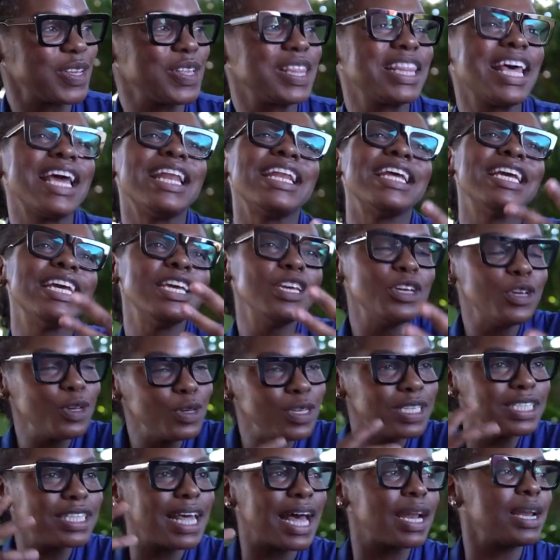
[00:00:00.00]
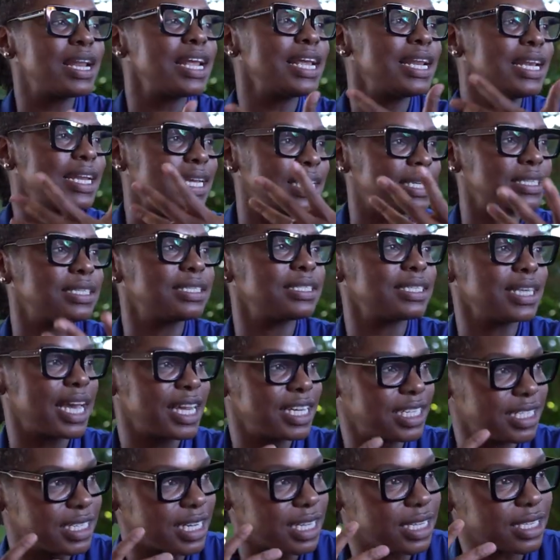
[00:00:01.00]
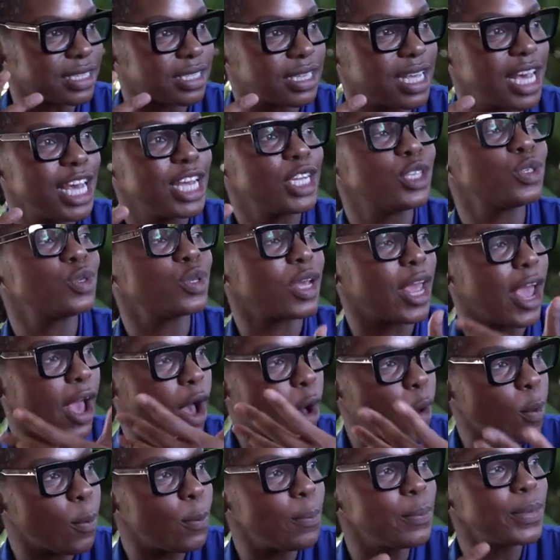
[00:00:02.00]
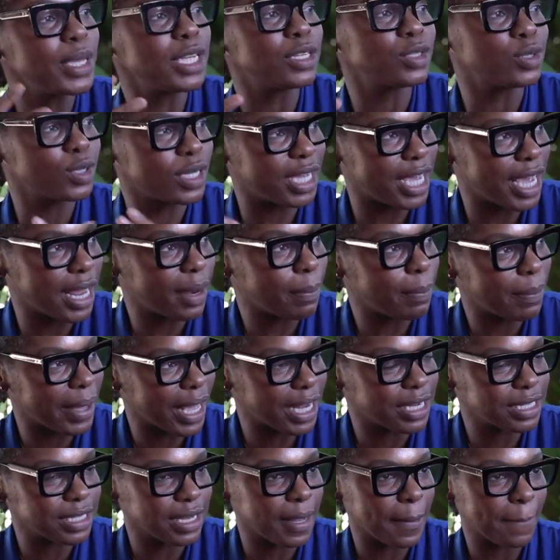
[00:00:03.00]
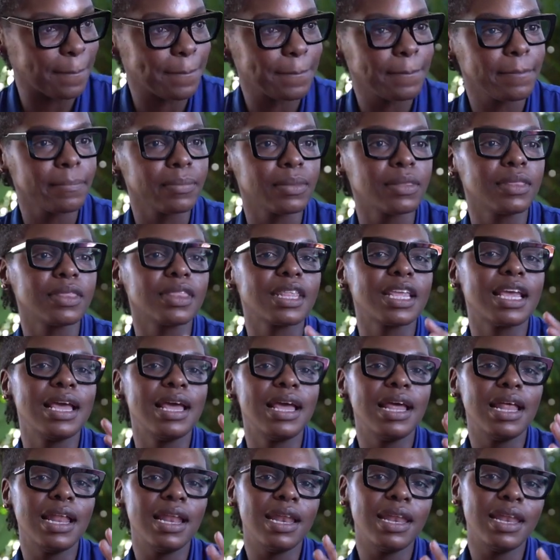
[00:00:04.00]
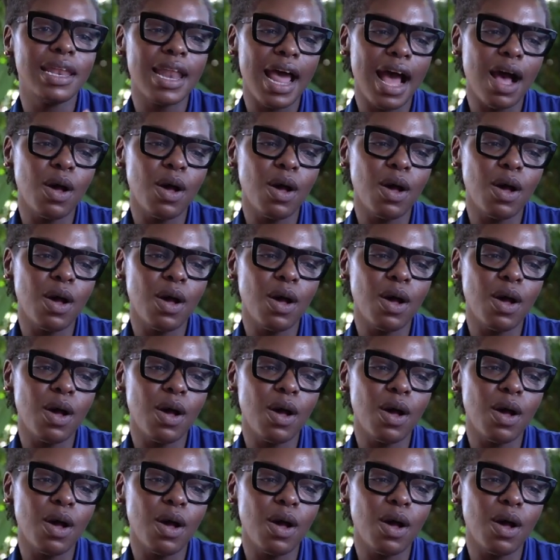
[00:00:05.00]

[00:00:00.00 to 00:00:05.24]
so then he used that in his sessions to help me to get better. Mm -hmm.